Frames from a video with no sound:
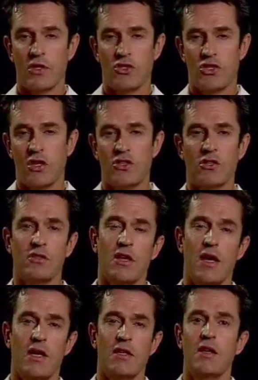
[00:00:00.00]
When Churchill
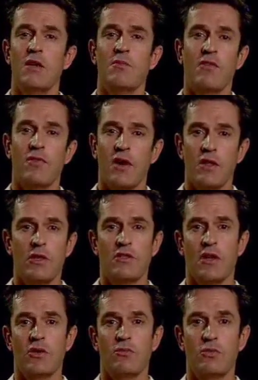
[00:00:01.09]
died, my father
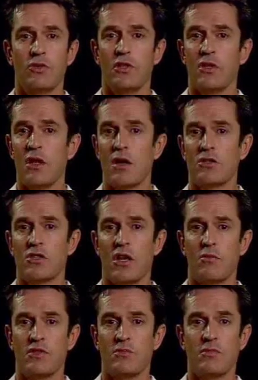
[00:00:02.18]
went out and bought a large,
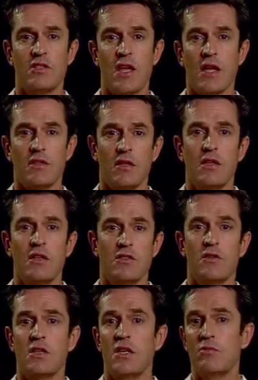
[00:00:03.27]
cumbersome set
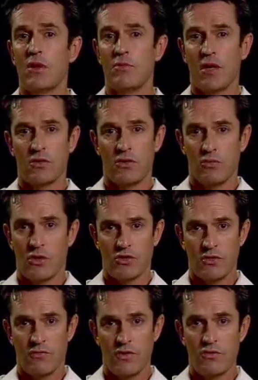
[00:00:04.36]
so that he and my mother could
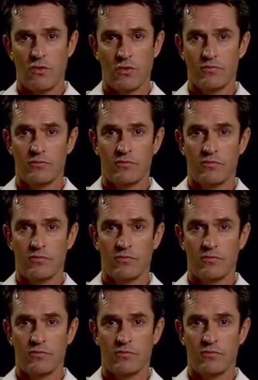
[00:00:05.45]
watch the funeral,